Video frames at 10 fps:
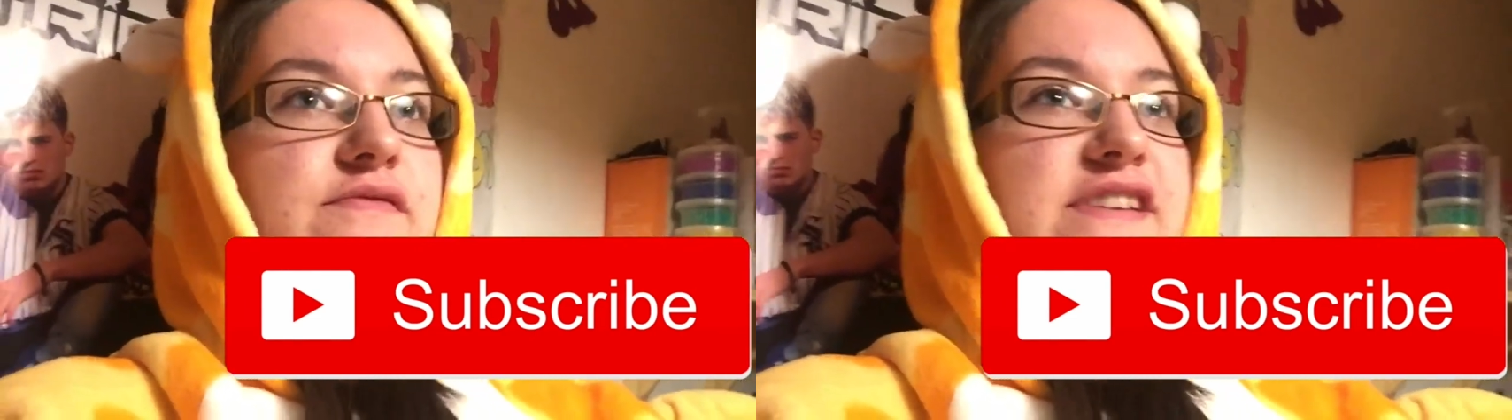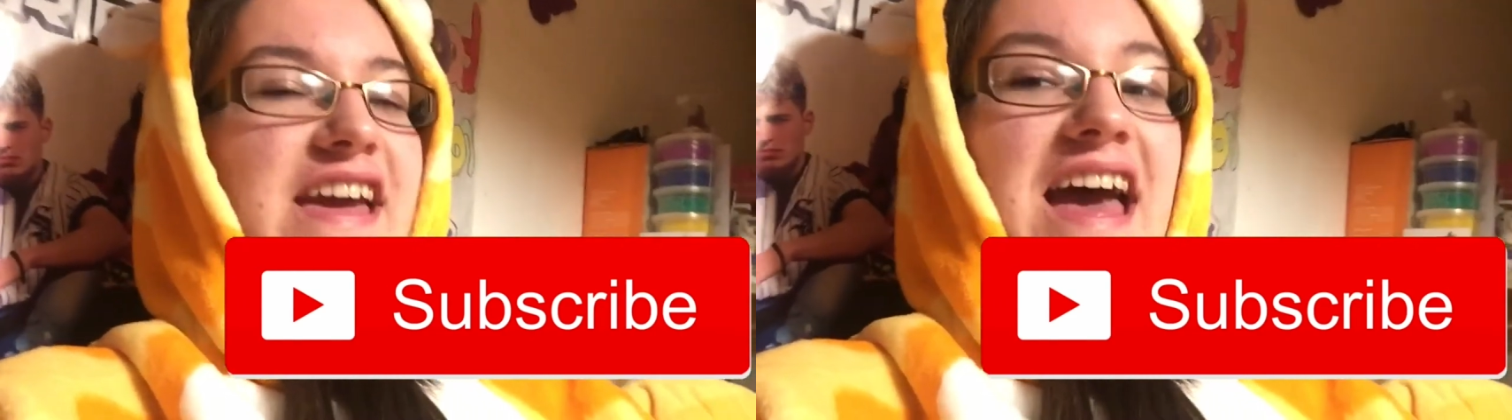
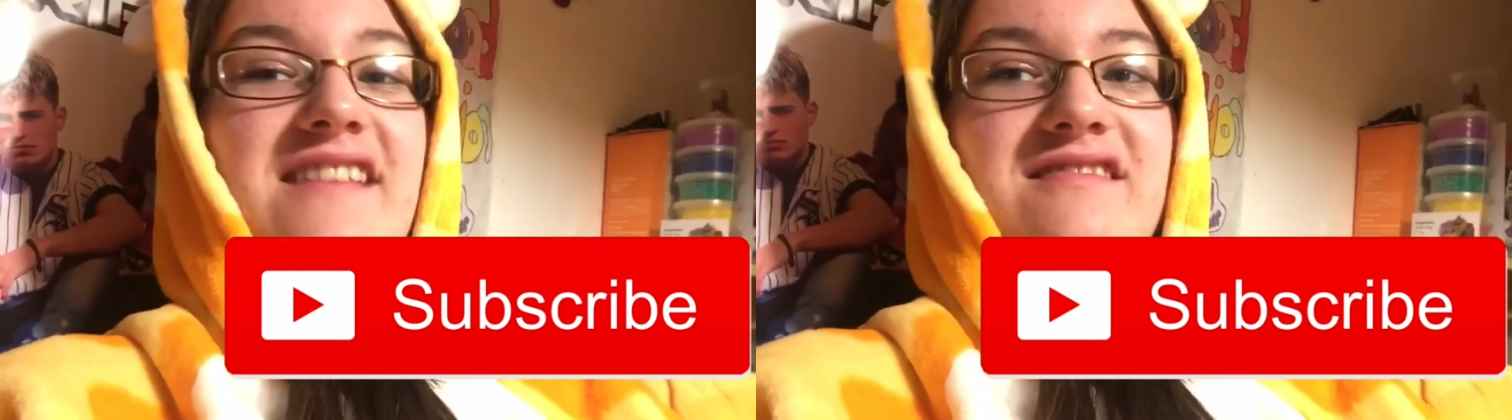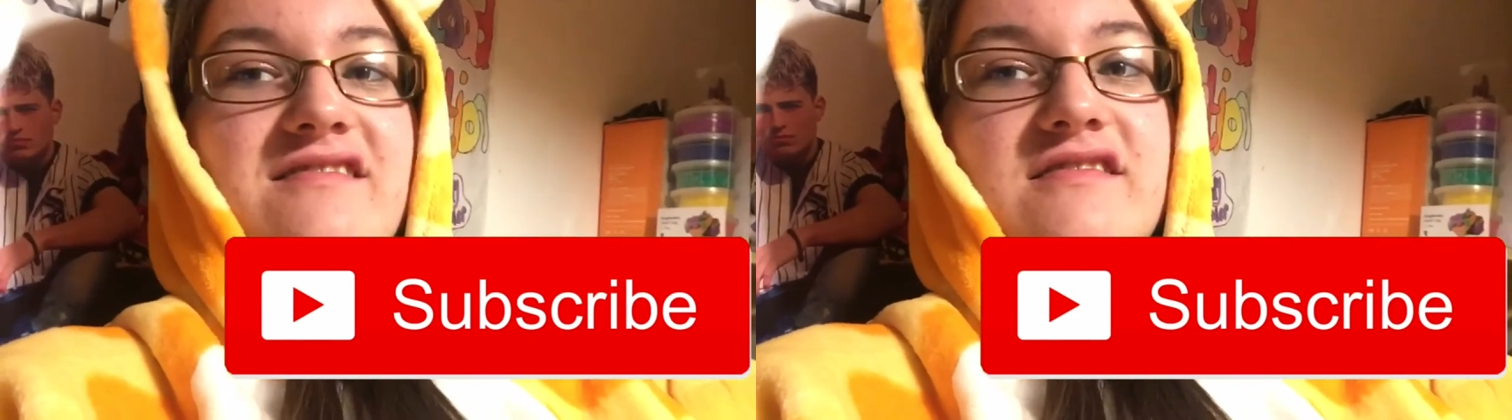the
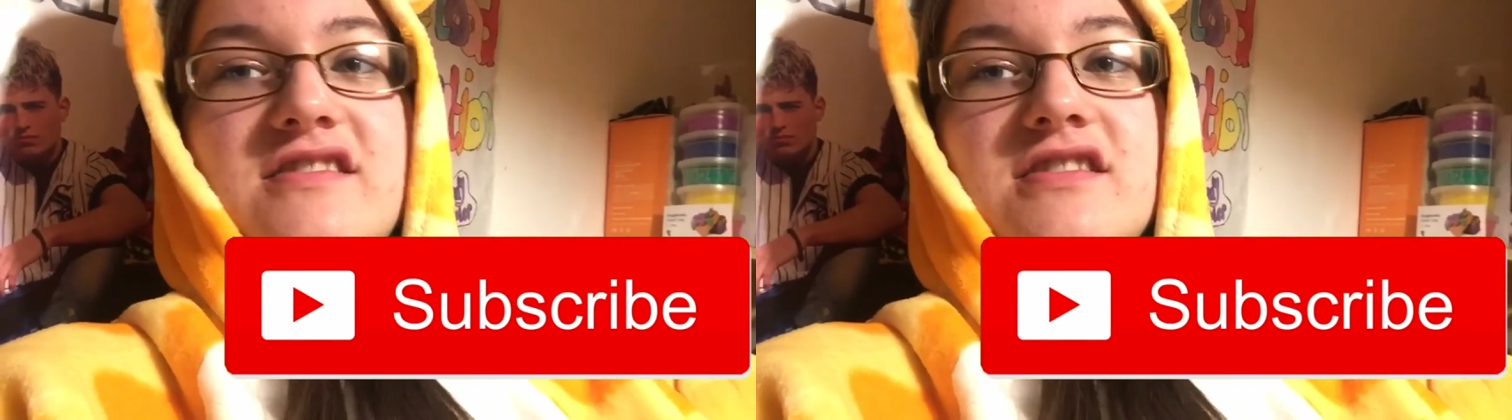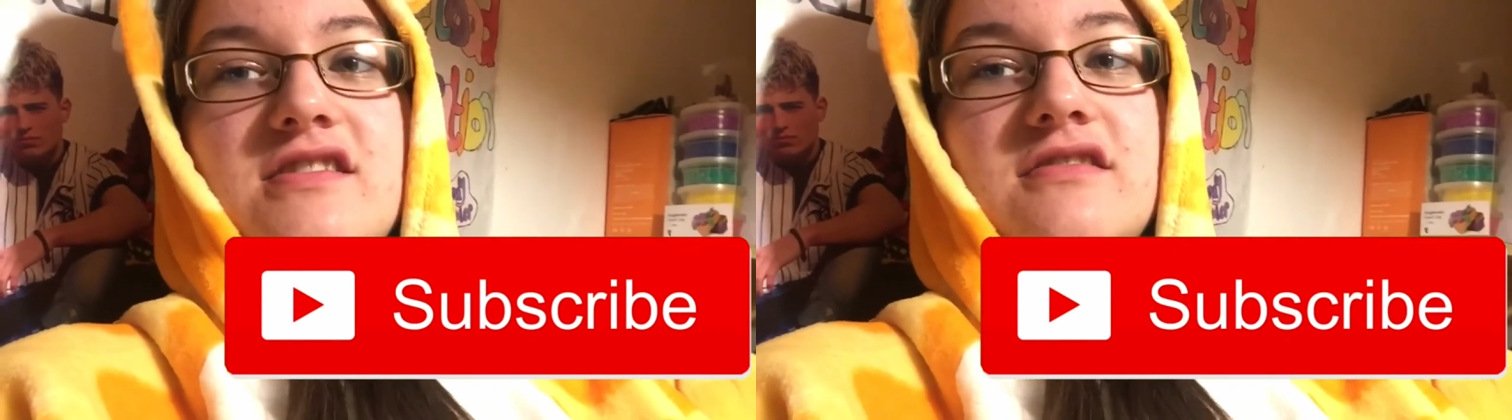
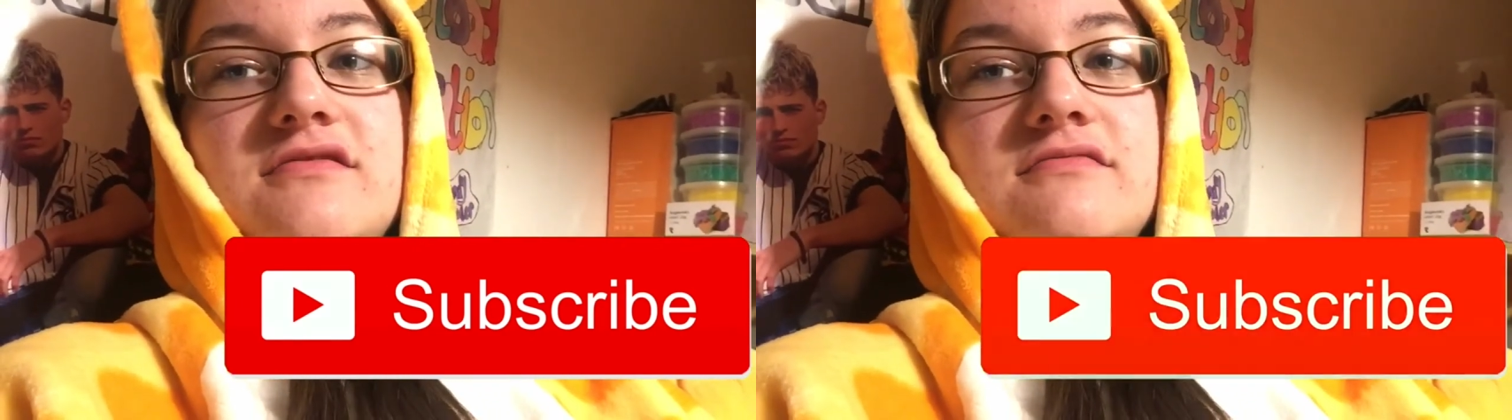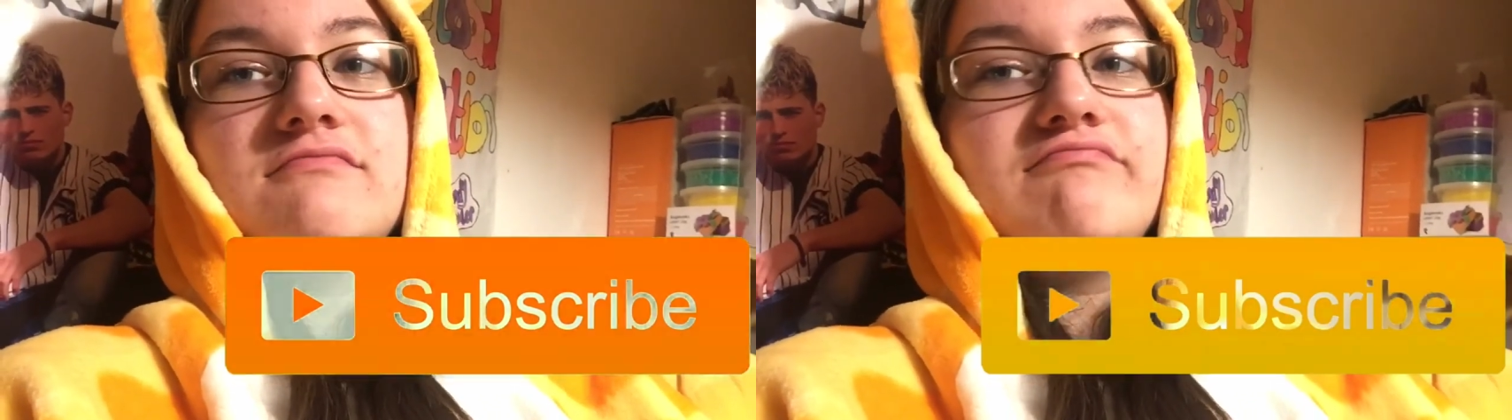end.
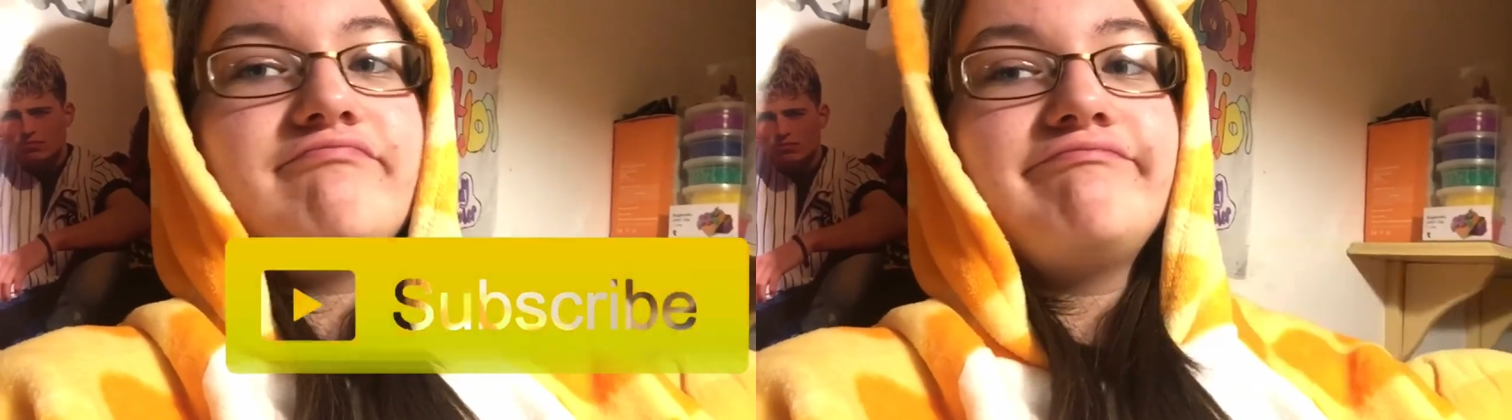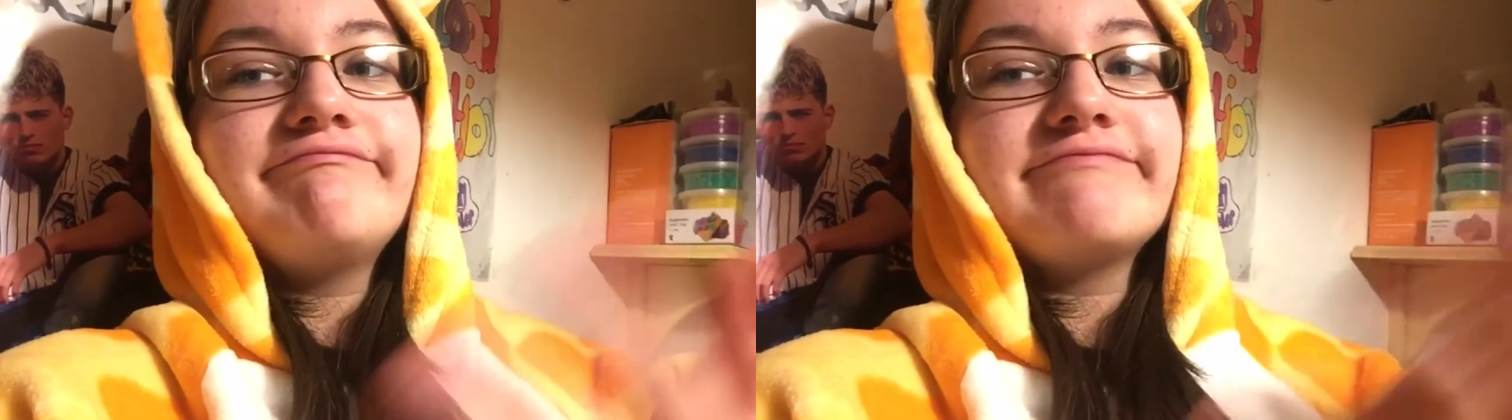
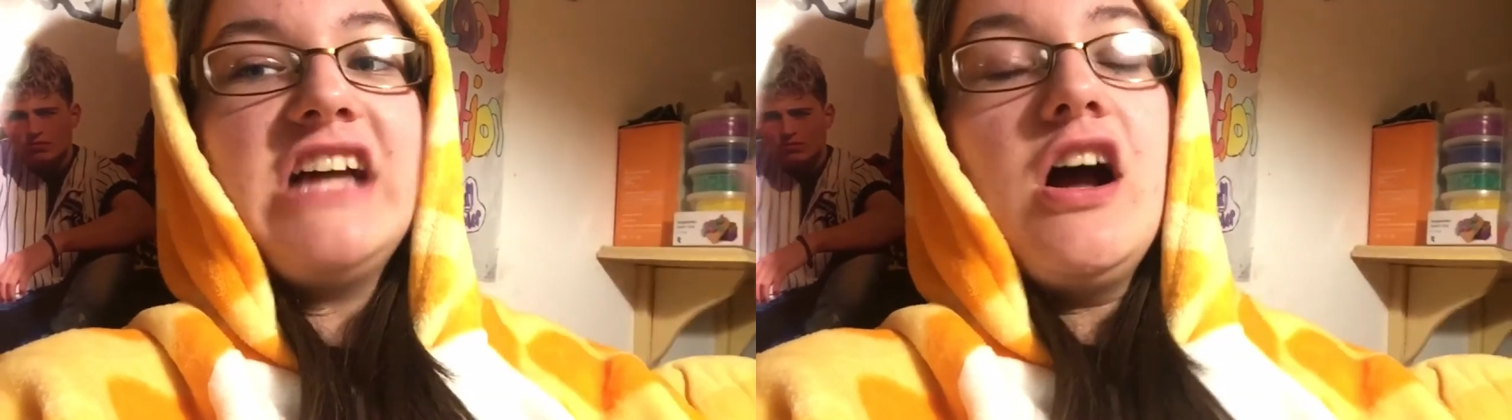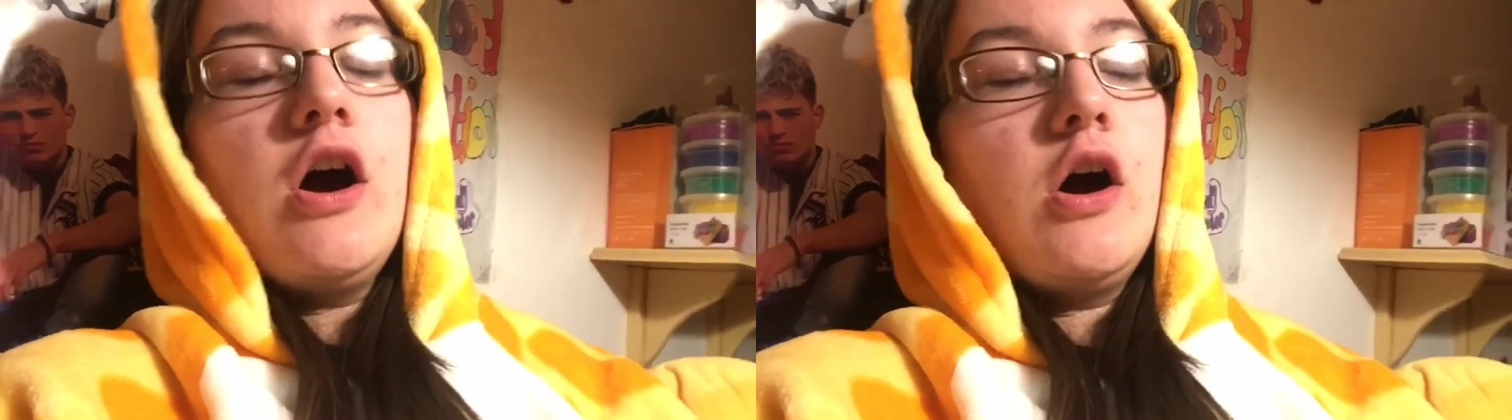
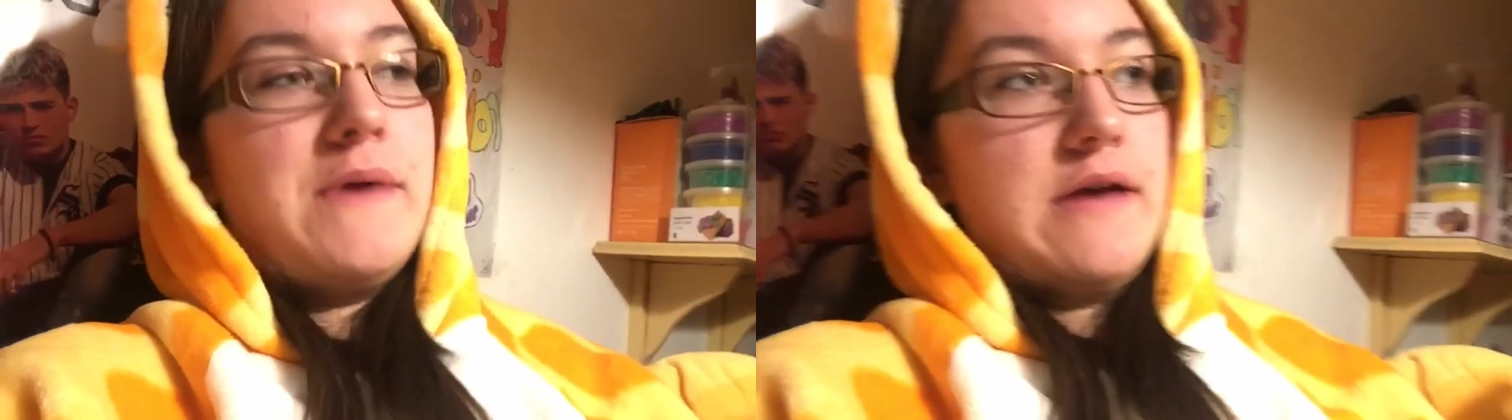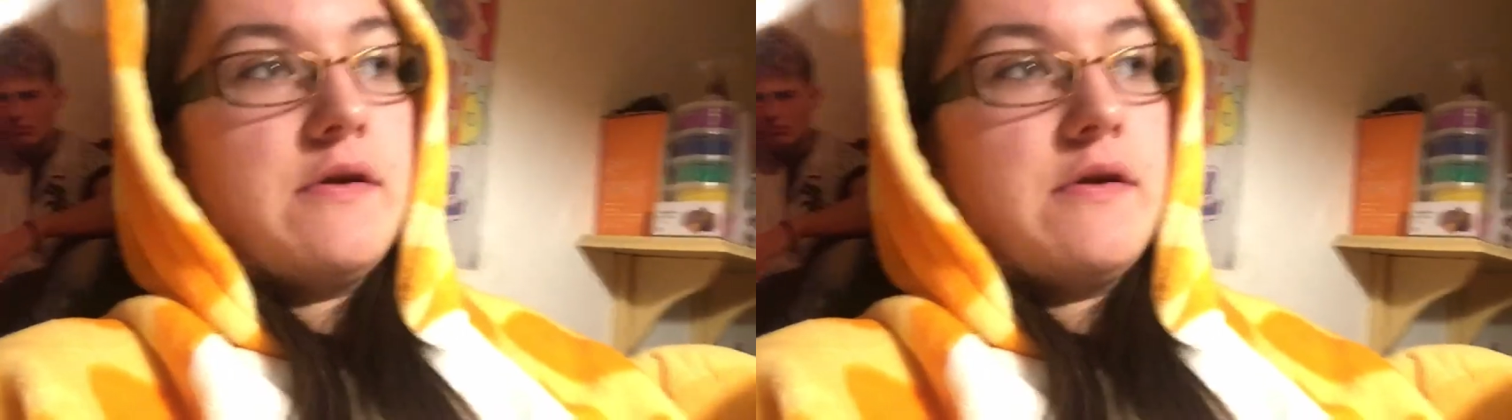I'll be